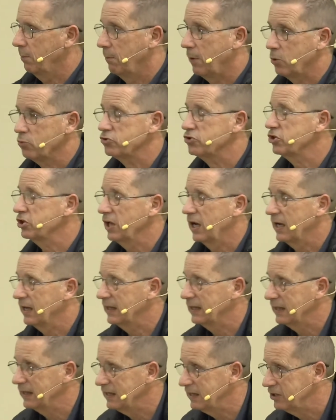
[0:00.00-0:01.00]
most
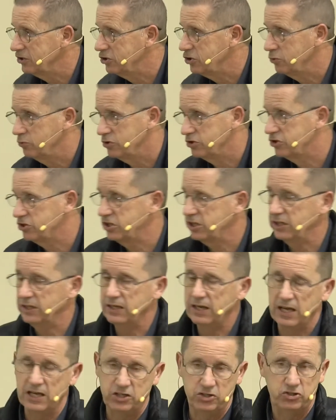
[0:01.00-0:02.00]
likely, into his
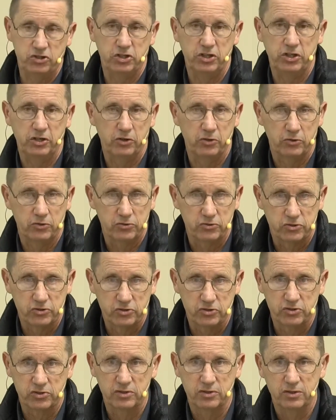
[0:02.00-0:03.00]
teenage
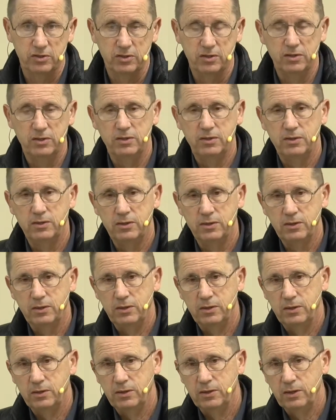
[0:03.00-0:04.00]
years.
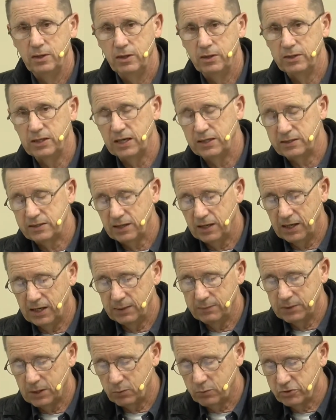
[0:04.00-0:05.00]
In that
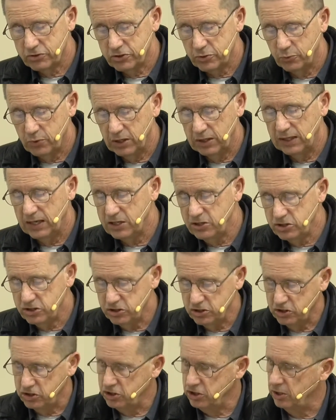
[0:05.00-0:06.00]
time, there was a
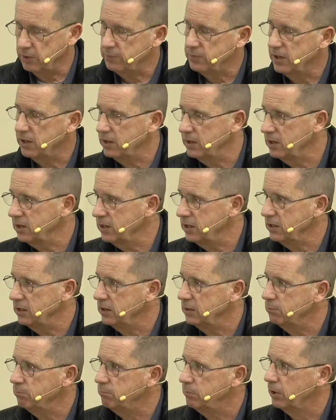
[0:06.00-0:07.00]
relationship that
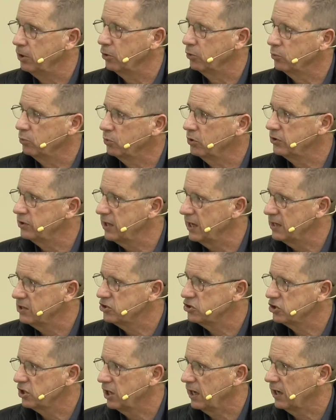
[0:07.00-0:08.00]
he built with
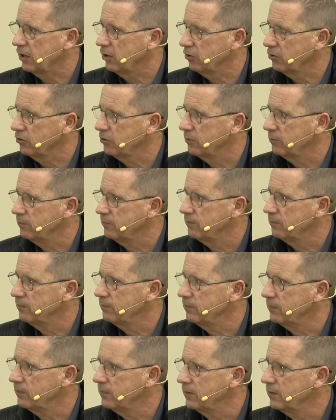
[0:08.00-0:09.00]
that child.
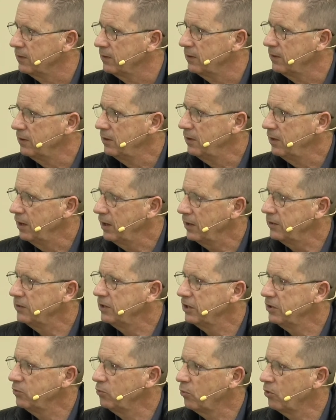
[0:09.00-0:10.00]
And
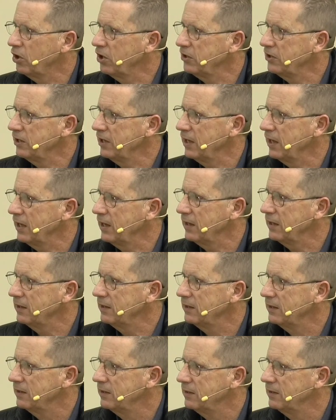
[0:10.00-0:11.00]
then one day,